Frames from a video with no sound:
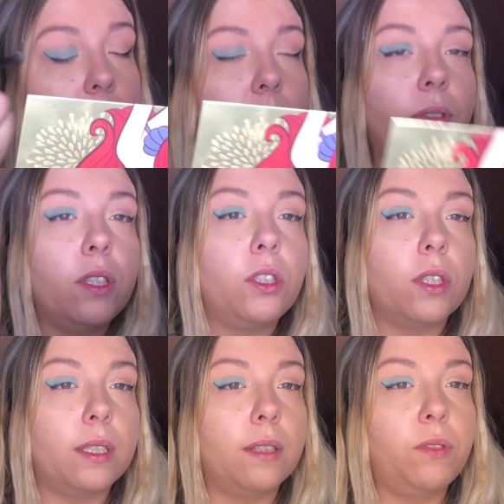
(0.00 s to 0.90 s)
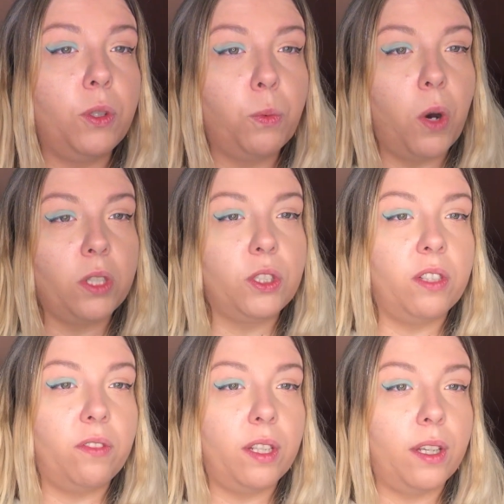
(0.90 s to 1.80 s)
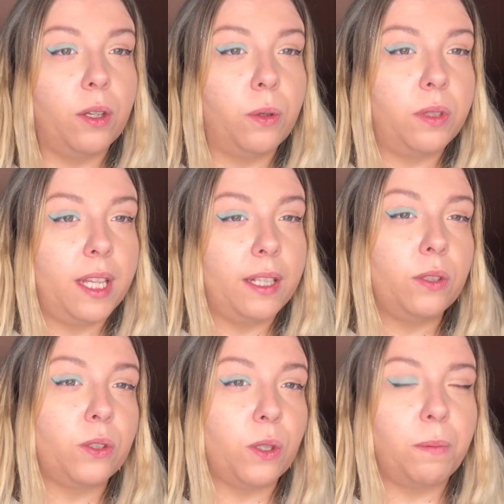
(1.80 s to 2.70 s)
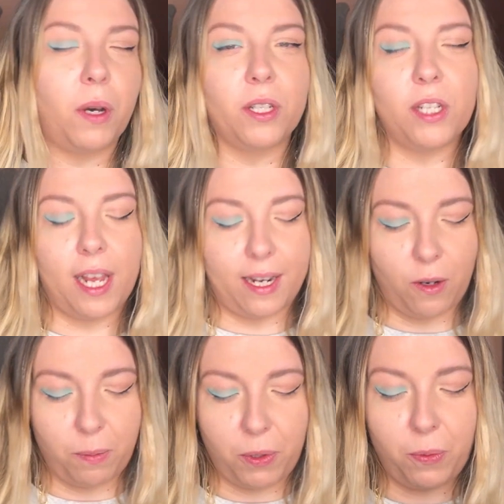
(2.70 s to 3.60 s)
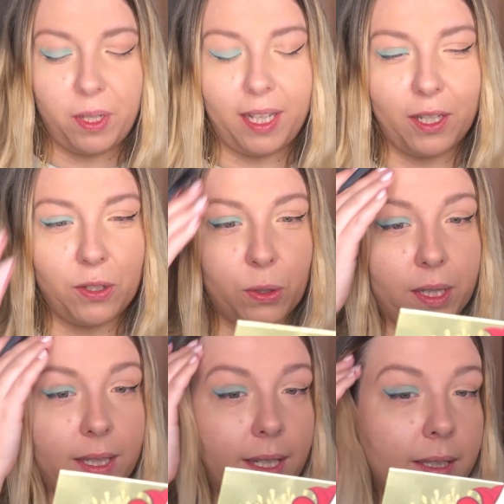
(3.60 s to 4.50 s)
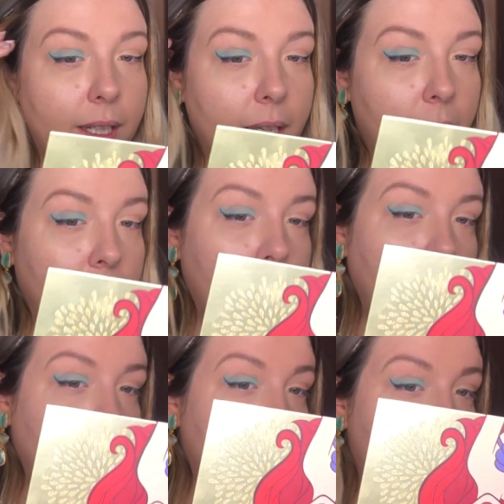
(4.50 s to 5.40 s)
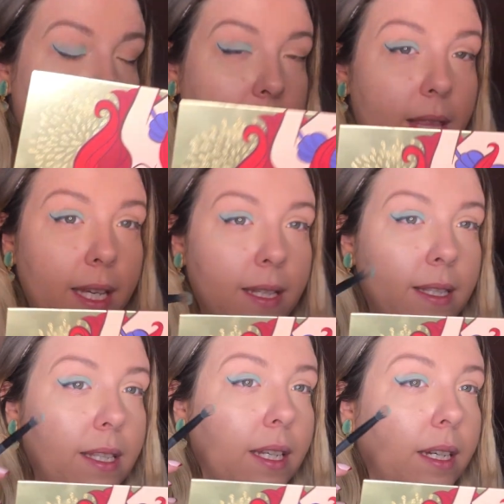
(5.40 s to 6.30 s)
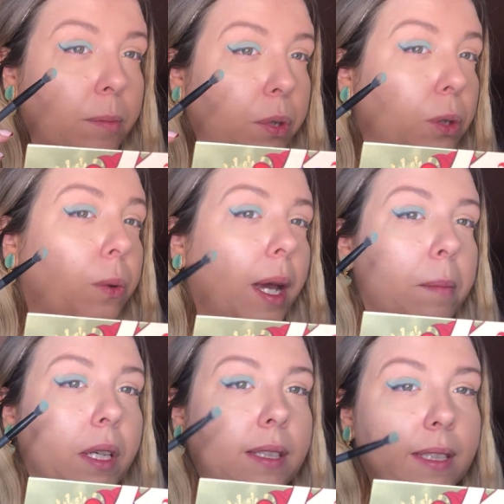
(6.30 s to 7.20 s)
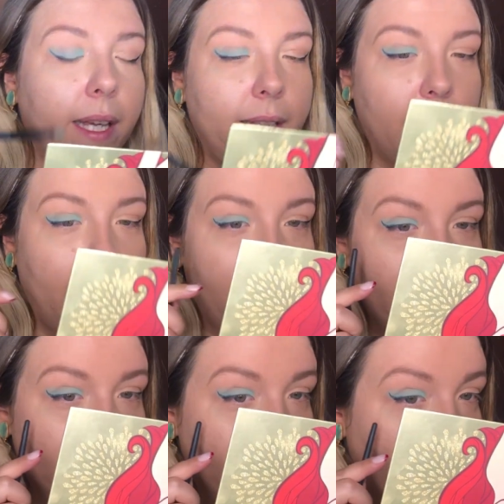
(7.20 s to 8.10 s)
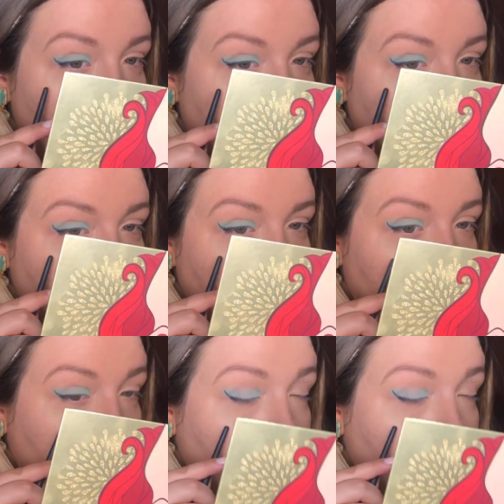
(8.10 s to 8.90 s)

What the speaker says: even just if you watched the video, thank you so much and hope you really enjoyed it. Now with this blue, I must say that I can see already a bit of a